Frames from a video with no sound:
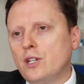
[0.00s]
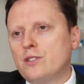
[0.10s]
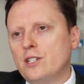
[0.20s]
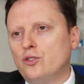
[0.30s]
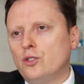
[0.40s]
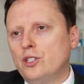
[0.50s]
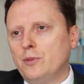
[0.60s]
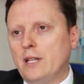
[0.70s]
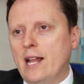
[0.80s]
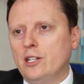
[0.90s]
dose
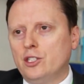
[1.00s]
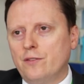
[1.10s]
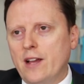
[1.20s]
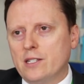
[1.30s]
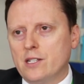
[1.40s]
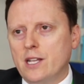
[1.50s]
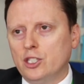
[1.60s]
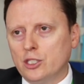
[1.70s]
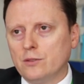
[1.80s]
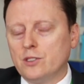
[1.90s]
intradermal allergen
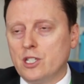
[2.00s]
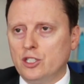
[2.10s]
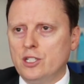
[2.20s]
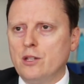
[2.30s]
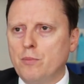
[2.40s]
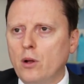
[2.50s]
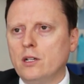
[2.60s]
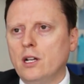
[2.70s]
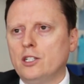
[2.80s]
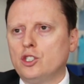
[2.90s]
vaccination, such as in the
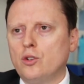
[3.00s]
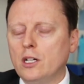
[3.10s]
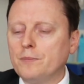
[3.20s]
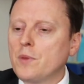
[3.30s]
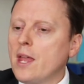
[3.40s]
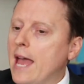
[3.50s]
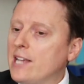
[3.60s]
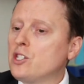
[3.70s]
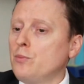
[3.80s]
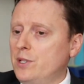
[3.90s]
Pollen Light Trial,
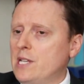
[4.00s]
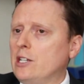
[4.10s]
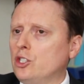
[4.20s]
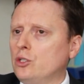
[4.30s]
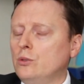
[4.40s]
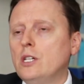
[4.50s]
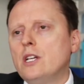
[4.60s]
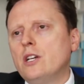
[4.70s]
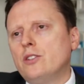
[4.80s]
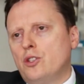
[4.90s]
has the potential
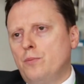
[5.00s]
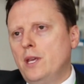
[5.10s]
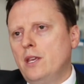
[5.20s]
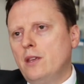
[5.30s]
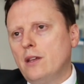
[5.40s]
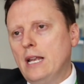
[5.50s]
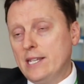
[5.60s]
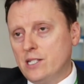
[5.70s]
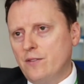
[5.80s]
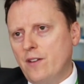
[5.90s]
to be
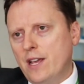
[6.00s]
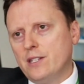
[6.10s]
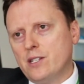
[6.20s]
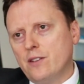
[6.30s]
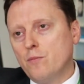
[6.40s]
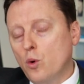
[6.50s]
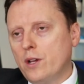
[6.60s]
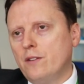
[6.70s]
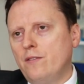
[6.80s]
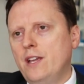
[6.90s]
less invasive, more
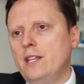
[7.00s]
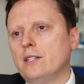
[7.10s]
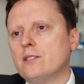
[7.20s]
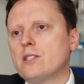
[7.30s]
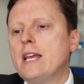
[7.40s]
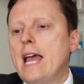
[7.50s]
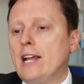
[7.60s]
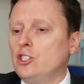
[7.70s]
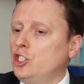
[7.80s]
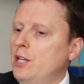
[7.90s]
convenient,
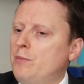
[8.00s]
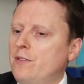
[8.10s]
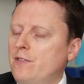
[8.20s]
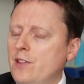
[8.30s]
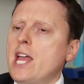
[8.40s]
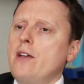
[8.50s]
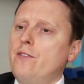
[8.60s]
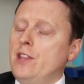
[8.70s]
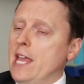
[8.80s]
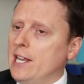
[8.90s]
and cheaper for the,
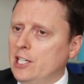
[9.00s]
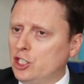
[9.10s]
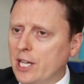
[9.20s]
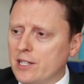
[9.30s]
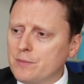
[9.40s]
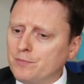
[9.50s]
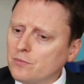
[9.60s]
for the NHS,